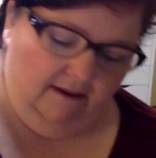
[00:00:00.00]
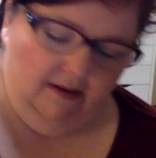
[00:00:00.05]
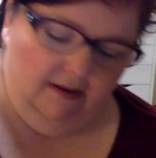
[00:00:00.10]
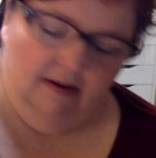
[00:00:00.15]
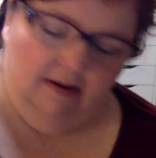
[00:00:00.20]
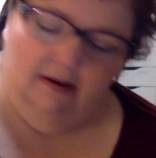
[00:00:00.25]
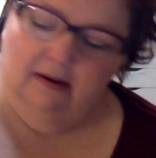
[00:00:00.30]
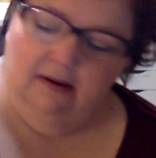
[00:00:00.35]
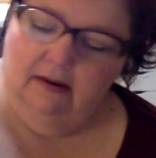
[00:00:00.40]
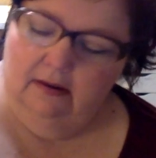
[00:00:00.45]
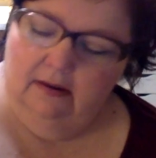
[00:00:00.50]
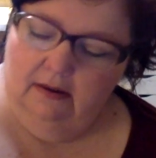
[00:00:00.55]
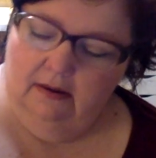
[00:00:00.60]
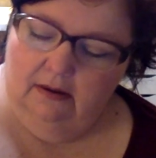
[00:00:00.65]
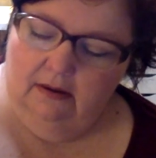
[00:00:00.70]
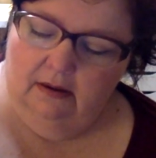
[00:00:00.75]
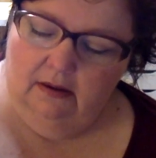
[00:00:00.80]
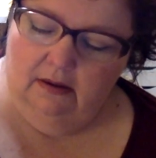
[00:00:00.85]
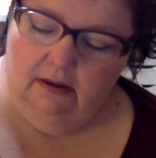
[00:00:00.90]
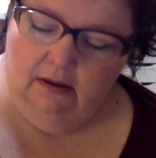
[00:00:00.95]

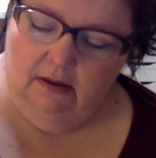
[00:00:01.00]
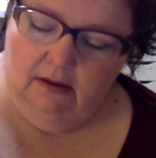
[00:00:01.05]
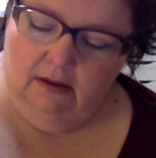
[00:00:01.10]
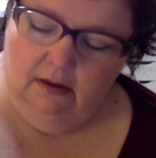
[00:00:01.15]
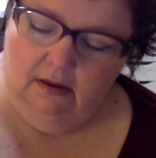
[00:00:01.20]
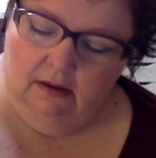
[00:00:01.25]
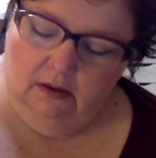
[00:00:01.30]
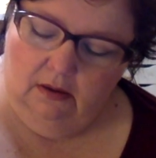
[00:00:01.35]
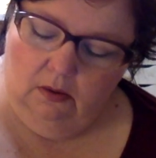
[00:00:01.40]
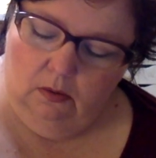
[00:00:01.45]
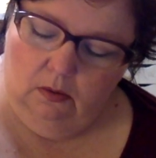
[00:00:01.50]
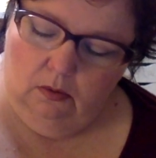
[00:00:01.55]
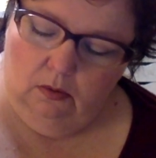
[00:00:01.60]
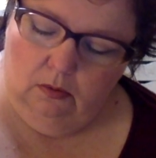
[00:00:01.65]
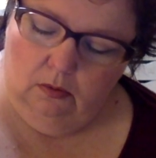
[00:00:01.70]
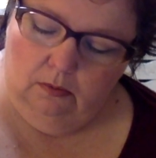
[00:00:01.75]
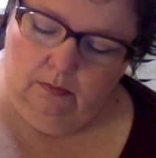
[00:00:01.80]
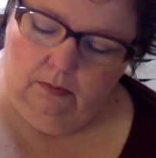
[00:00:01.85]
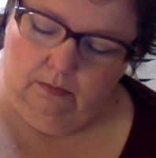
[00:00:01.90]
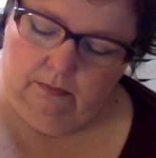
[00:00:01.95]

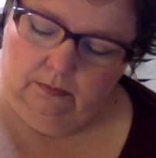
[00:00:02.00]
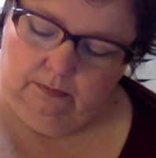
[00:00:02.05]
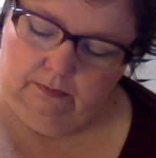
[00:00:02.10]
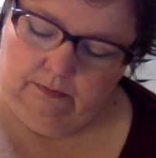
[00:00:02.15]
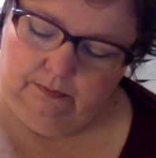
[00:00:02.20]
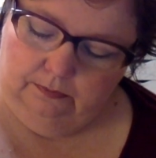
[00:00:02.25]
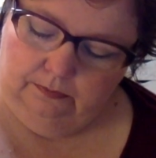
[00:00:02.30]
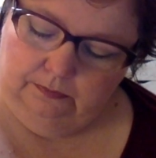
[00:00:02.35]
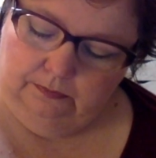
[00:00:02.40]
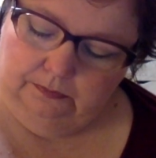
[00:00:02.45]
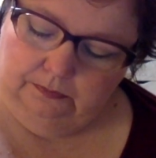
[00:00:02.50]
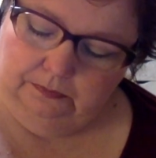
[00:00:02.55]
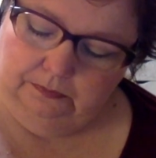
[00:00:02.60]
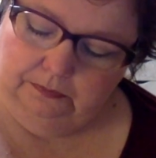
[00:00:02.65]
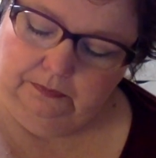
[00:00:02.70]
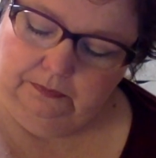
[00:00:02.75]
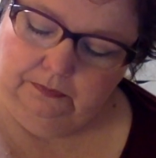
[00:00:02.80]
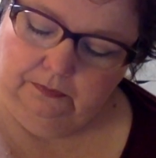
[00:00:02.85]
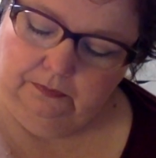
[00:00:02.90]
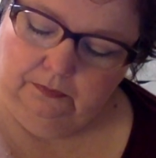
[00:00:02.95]

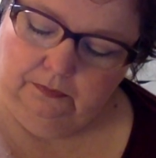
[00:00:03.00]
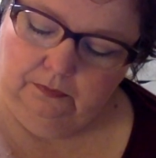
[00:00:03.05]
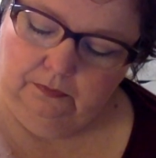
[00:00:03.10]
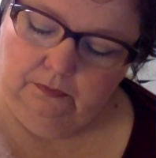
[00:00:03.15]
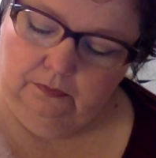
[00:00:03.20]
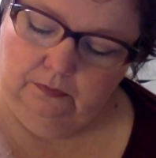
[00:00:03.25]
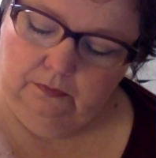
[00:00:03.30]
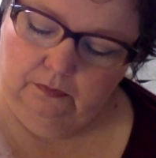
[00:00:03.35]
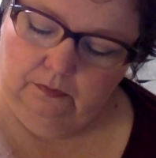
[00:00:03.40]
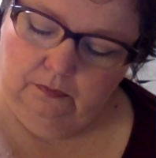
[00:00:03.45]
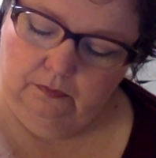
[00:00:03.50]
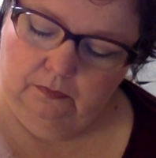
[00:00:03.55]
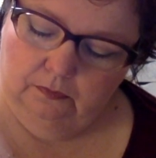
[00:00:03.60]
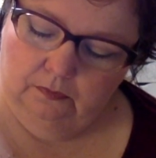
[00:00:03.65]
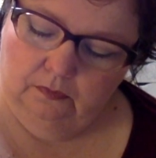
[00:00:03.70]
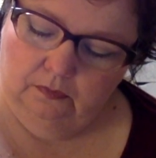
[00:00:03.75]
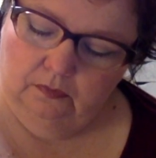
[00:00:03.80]
Nobody speaks.